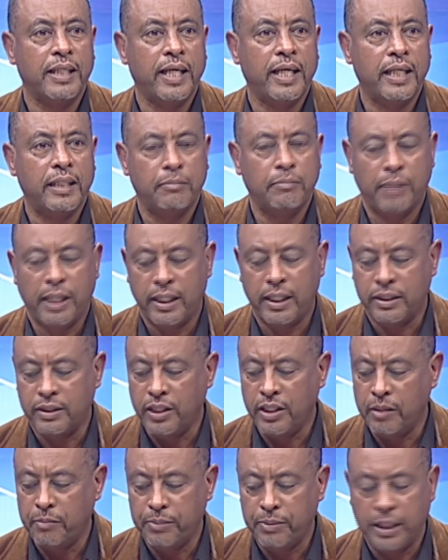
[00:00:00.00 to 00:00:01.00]
gained by
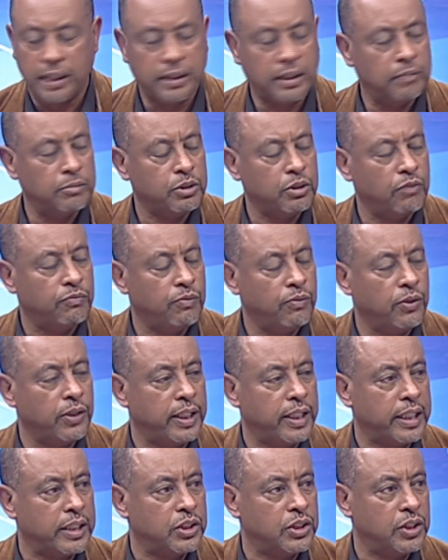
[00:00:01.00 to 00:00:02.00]
Ethiopia in terms of foreign
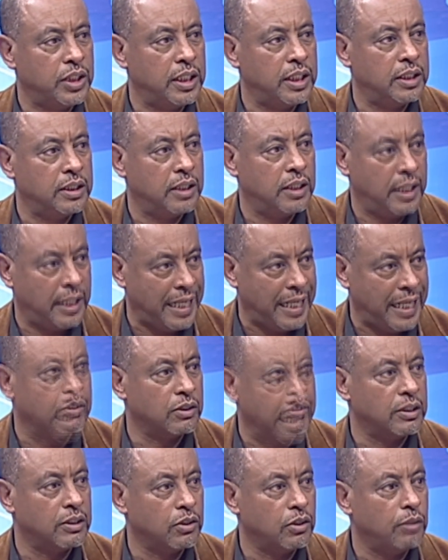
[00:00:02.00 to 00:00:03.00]
exchange
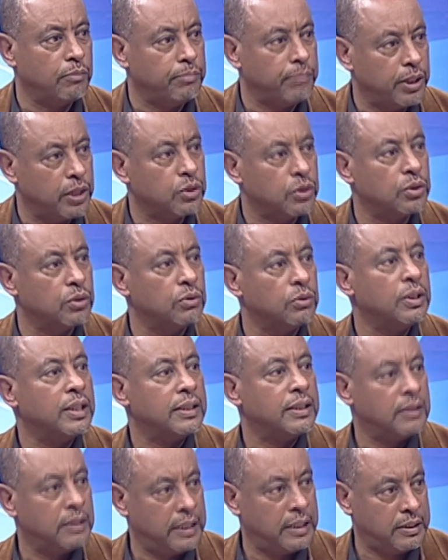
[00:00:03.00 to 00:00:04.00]
last year compared to
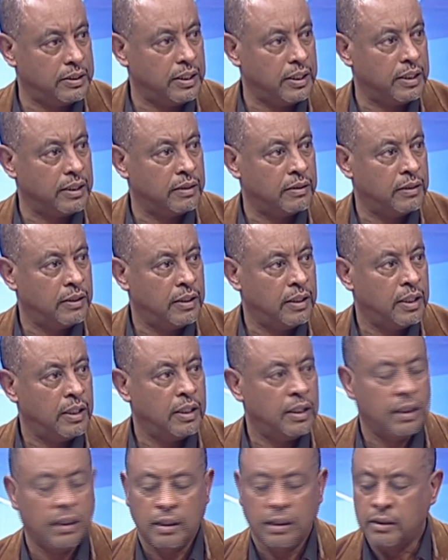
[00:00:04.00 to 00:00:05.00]
this year.
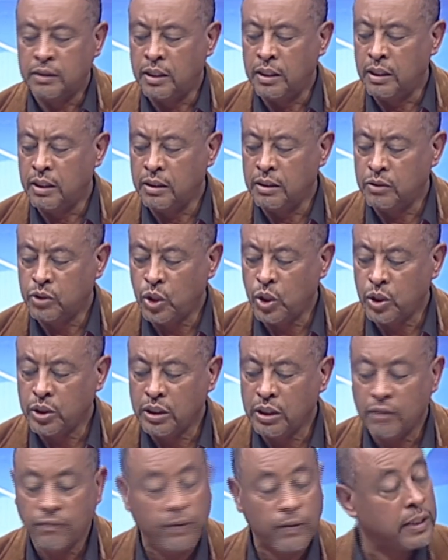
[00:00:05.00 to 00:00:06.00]
The
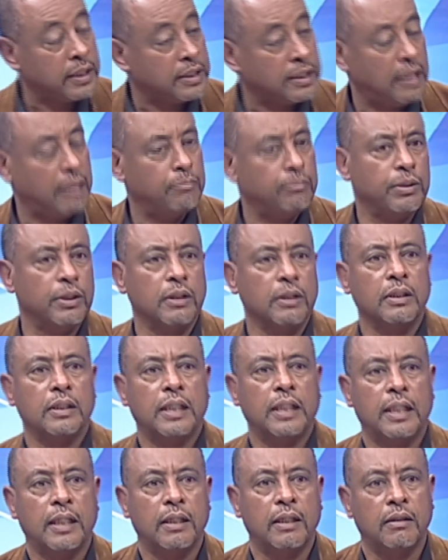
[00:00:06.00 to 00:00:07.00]
total, for example,
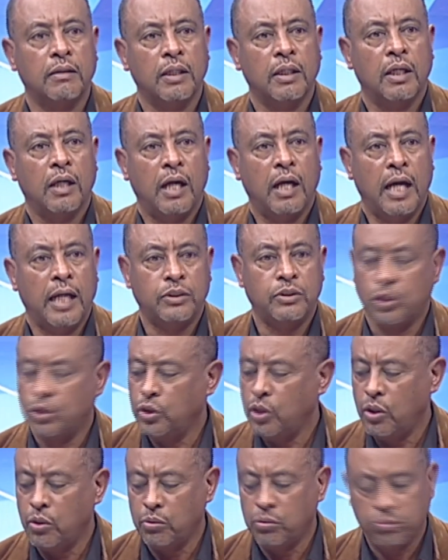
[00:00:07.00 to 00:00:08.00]
as you
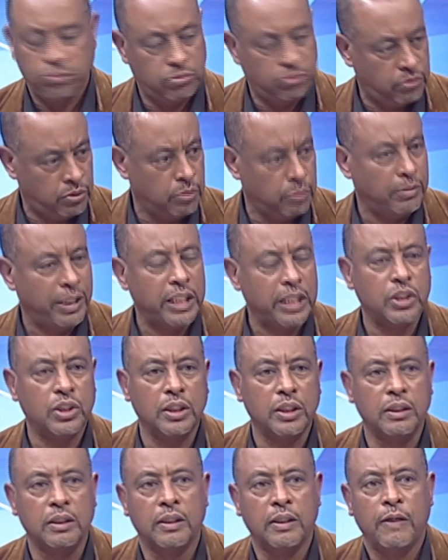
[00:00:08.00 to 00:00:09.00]
know, you
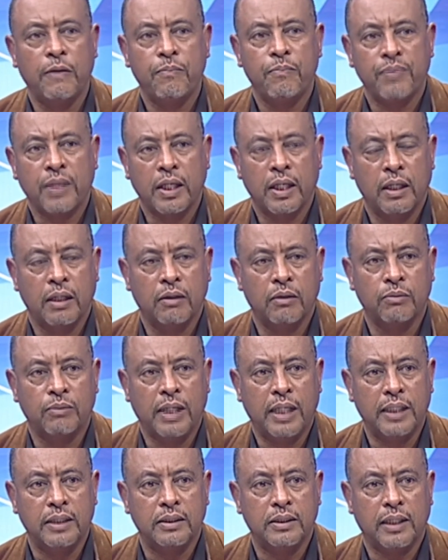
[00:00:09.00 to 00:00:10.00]
mentioned
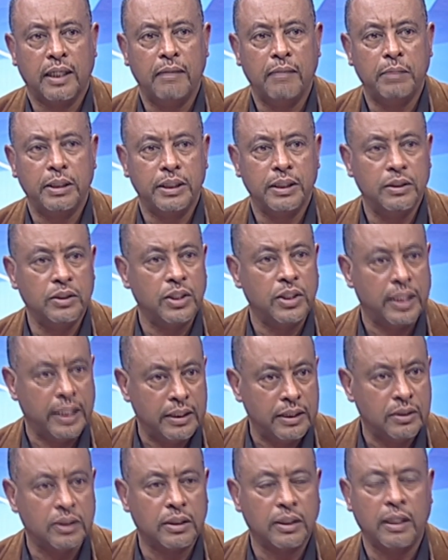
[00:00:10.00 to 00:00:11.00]
one is remittance.
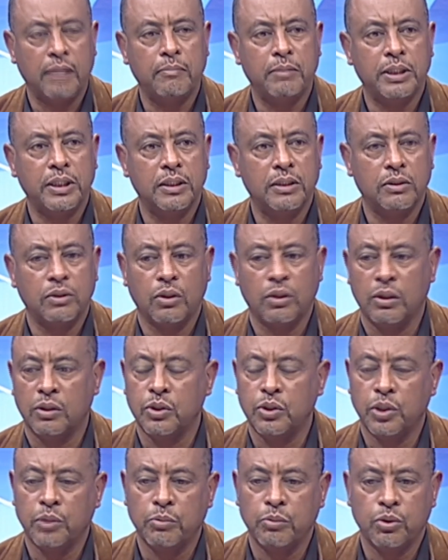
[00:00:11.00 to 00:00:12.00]
Yes, remittance
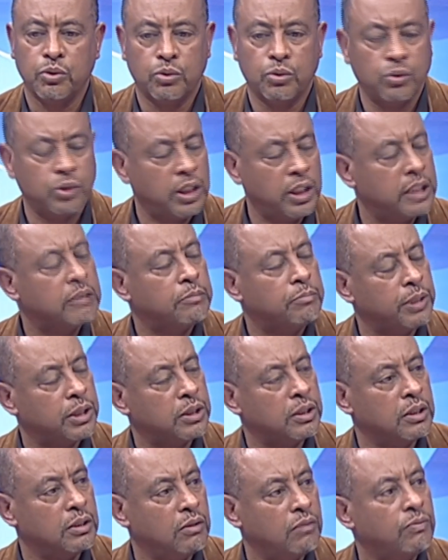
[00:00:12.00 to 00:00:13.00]
contributes to
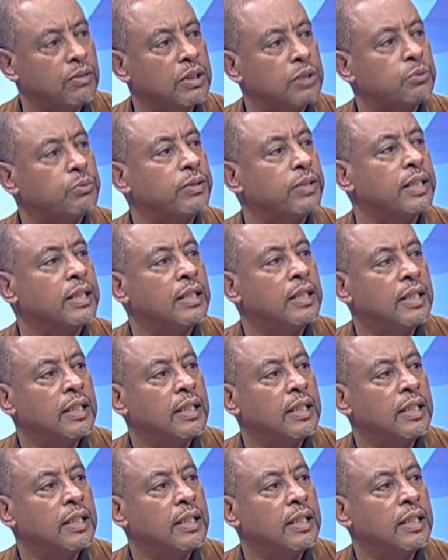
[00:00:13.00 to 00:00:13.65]
30% of what we